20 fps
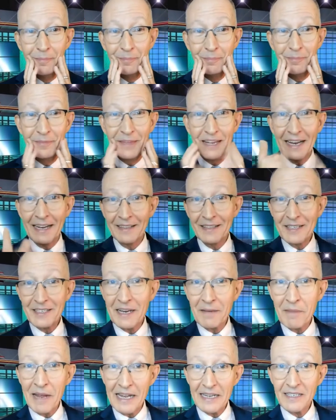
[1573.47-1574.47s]
They had the
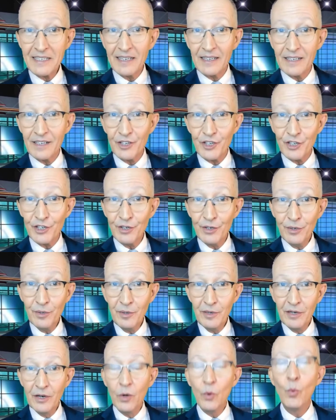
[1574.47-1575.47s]
same asset as you.
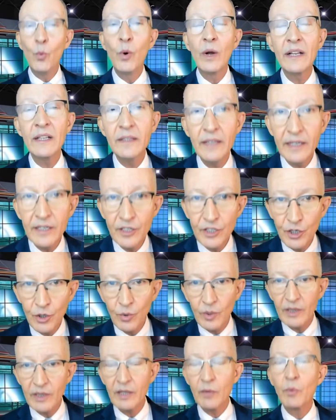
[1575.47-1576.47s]
What did they do
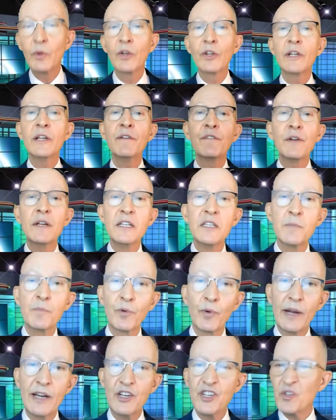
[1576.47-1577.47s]
with it? We're looking for
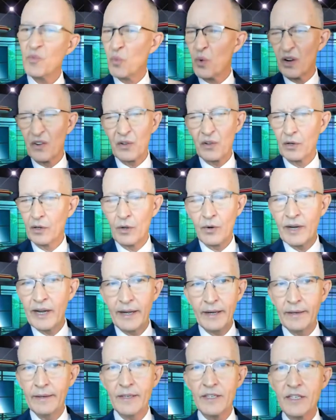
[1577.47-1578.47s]
inspiration. Where they're
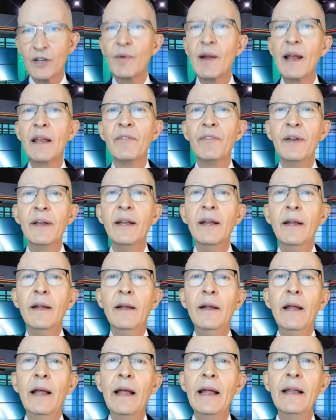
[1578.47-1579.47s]
located is irrelevant.
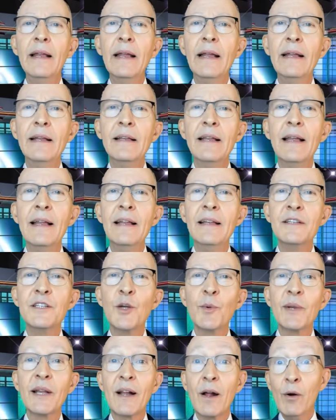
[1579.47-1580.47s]
And and, and so
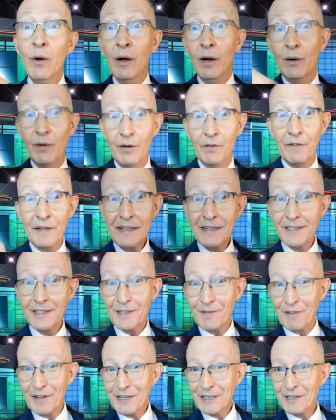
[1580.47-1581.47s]
we're like, oh, oh, events,
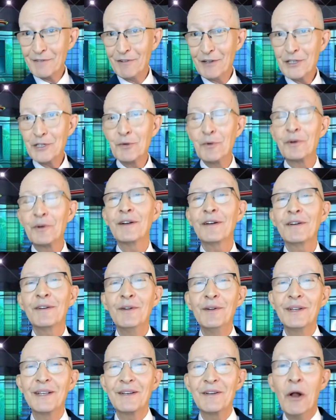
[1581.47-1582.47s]
events, events coordinator. Oh,
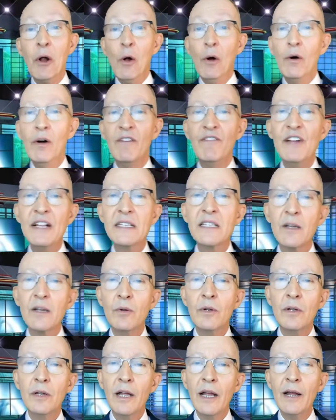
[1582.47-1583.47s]
like, oh, events
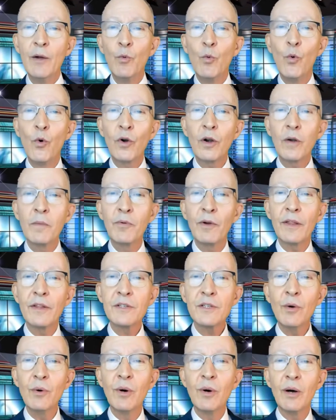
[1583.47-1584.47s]
at Warner Brothers.
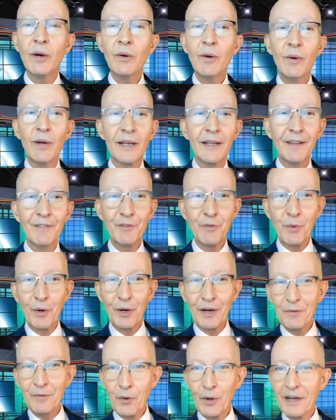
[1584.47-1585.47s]
Oh, oh I'd love to work
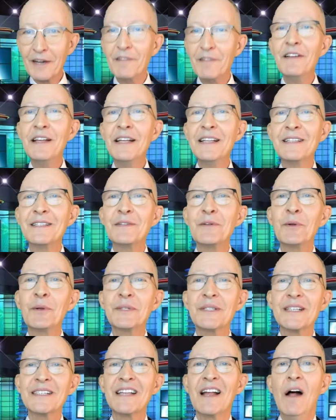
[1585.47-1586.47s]
work in events. Oh,
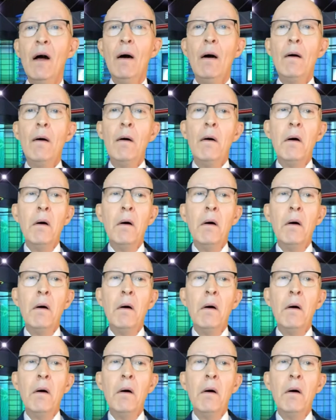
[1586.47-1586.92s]
such, oh,